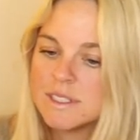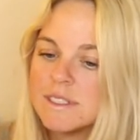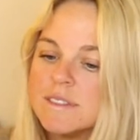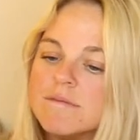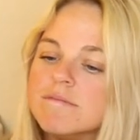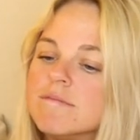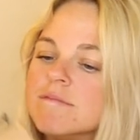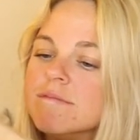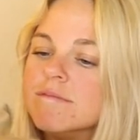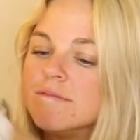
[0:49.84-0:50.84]

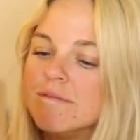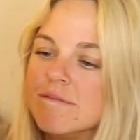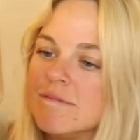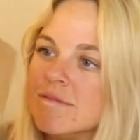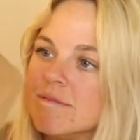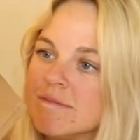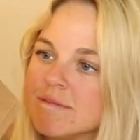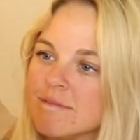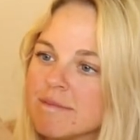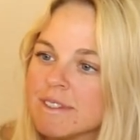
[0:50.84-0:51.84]

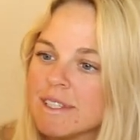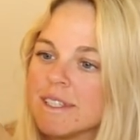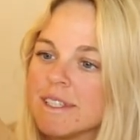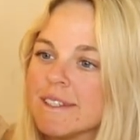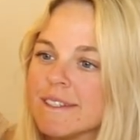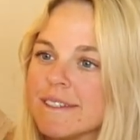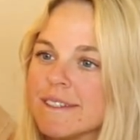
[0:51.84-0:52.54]
No words are spoken by the person on screen.